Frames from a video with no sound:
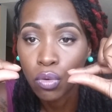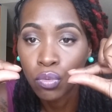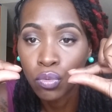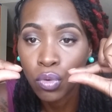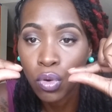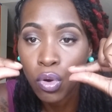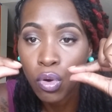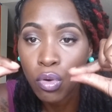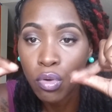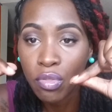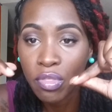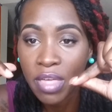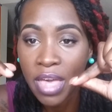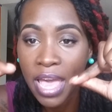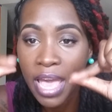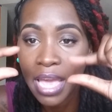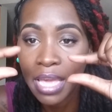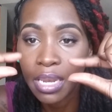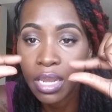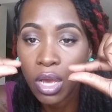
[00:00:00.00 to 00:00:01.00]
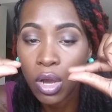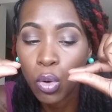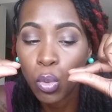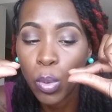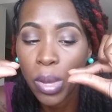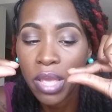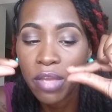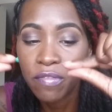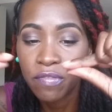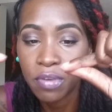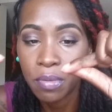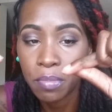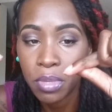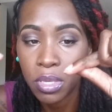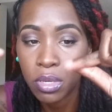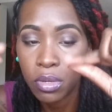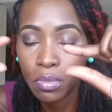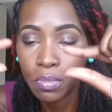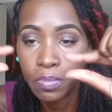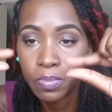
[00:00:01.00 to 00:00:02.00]
roll that away
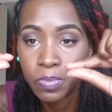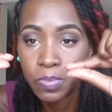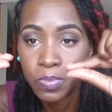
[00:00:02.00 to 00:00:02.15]
from you.